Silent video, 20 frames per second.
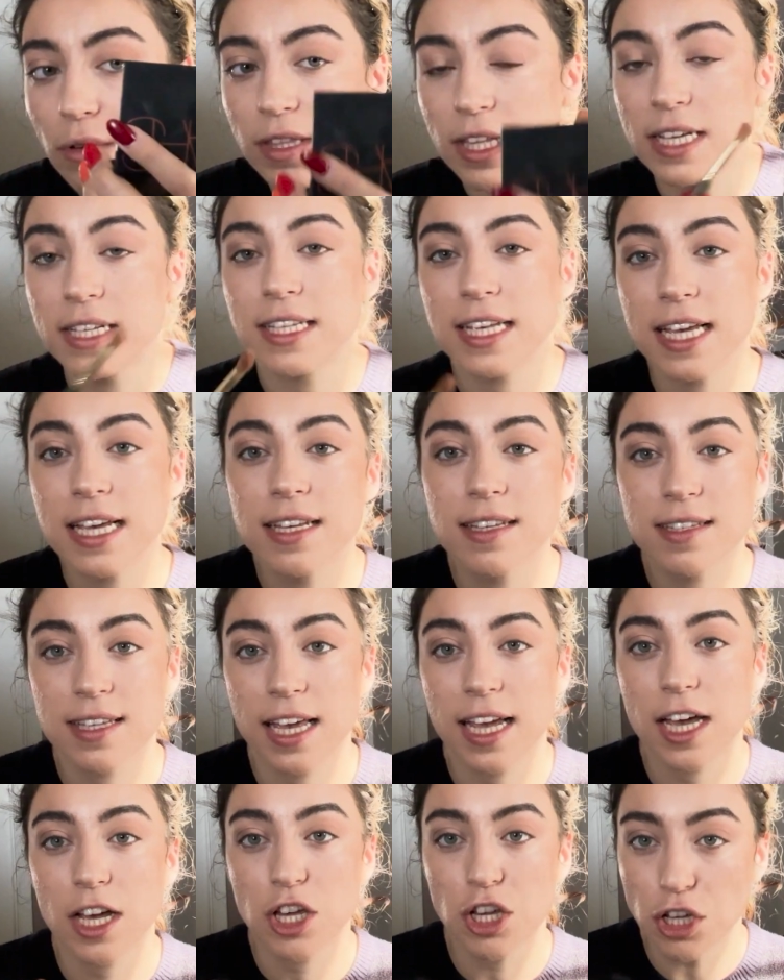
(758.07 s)
this is,
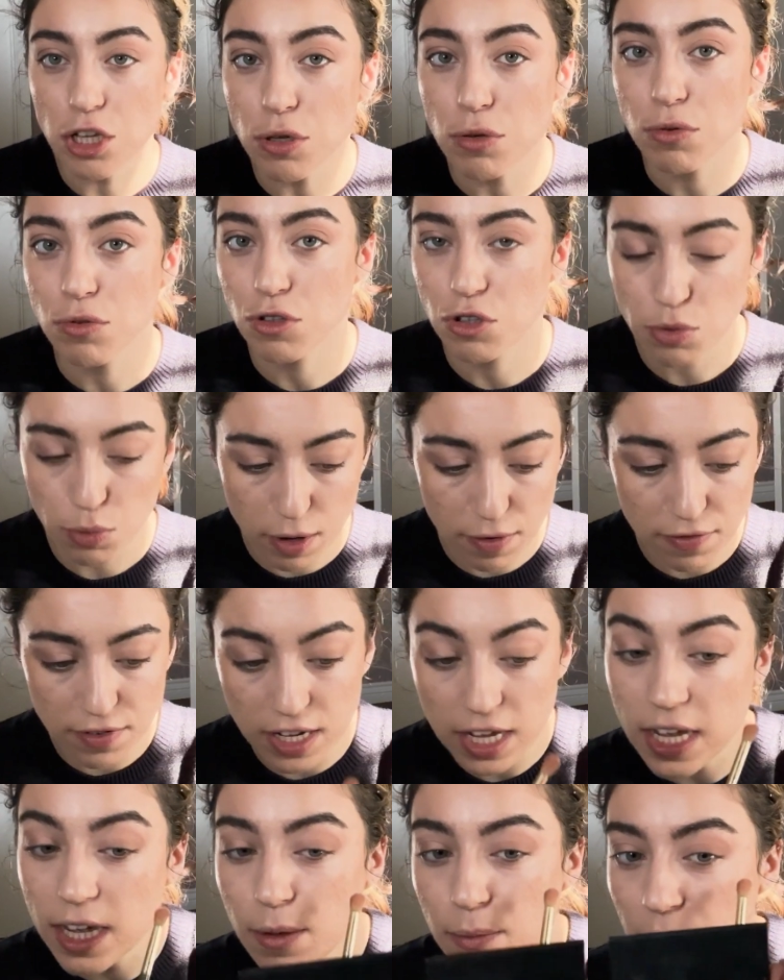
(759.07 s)
like, a huge Swiftie,